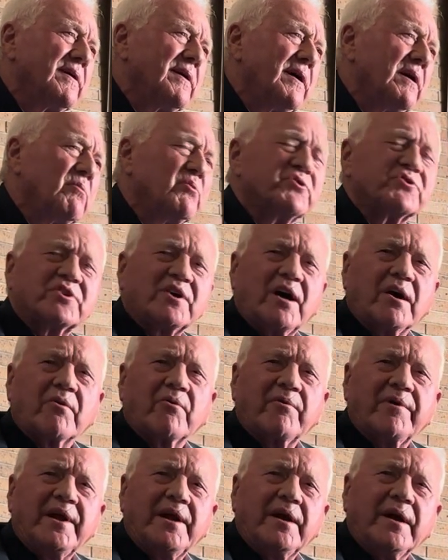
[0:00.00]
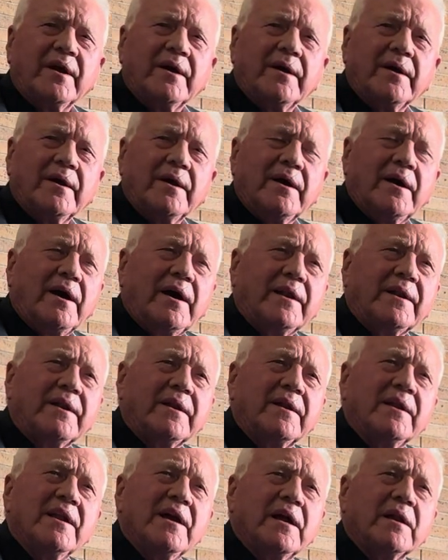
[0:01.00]
I was hungry, I
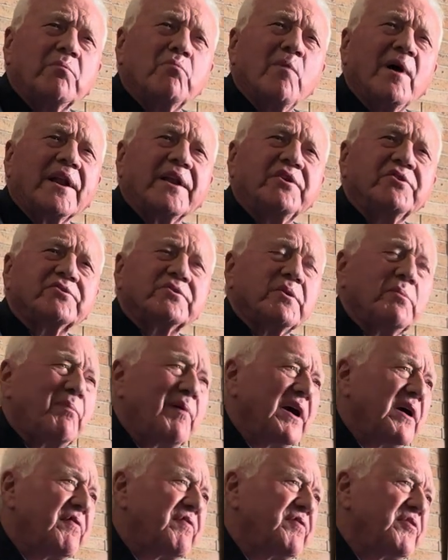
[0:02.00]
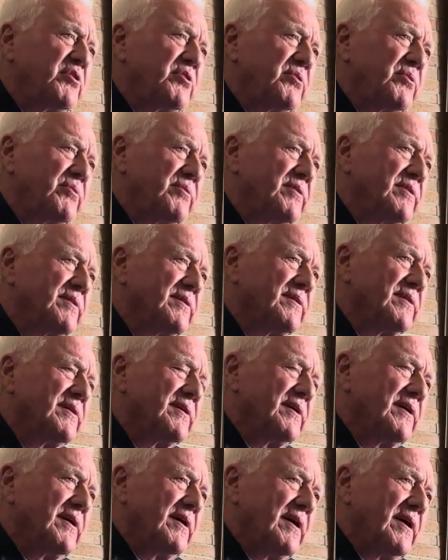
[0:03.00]
didn't have money to buy food.
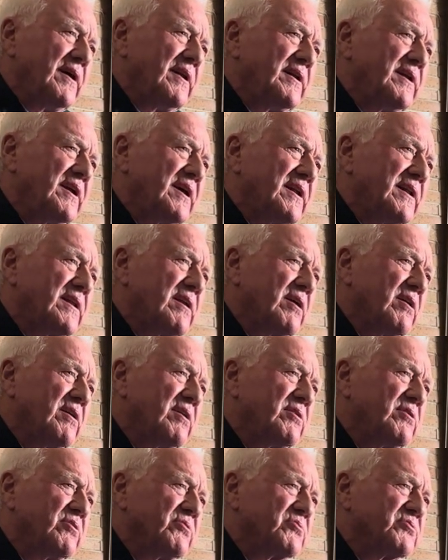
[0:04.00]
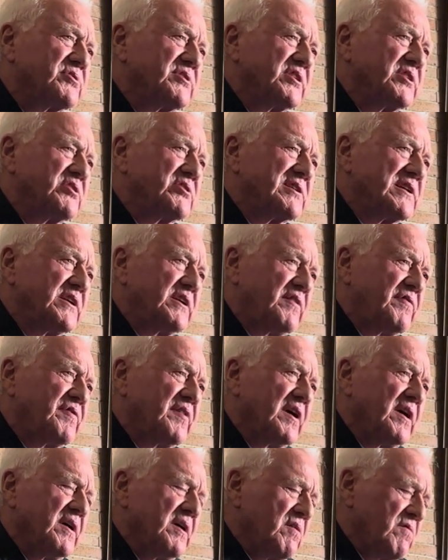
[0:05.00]
And those things leave
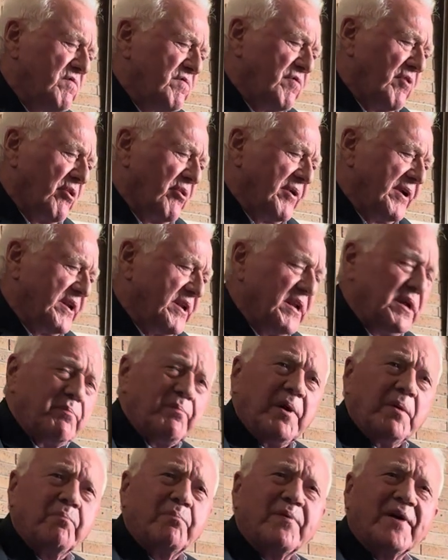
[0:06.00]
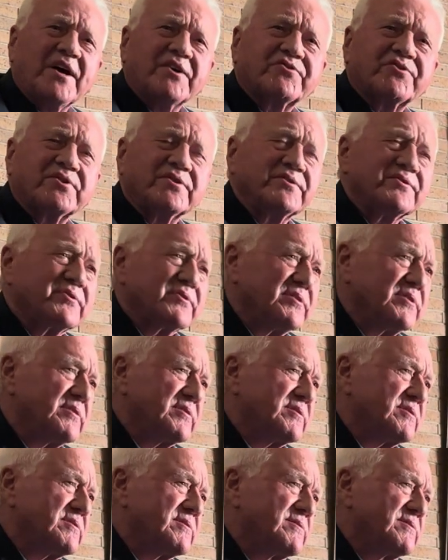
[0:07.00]
very deep impressions.
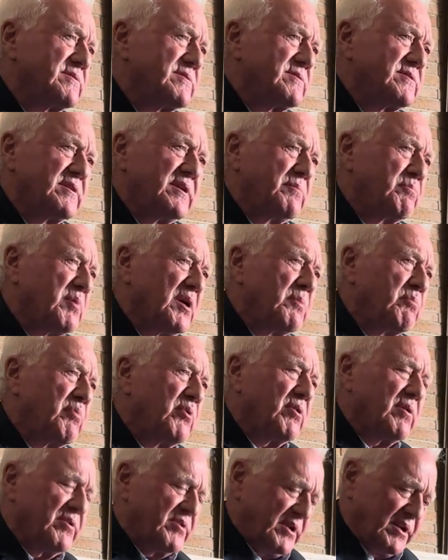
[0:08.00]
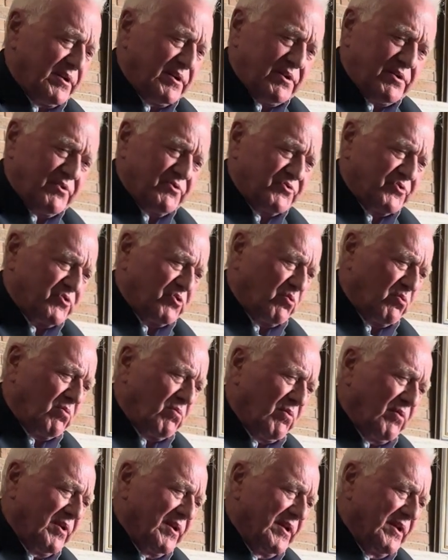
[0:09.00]
It's deeply burned into the soul.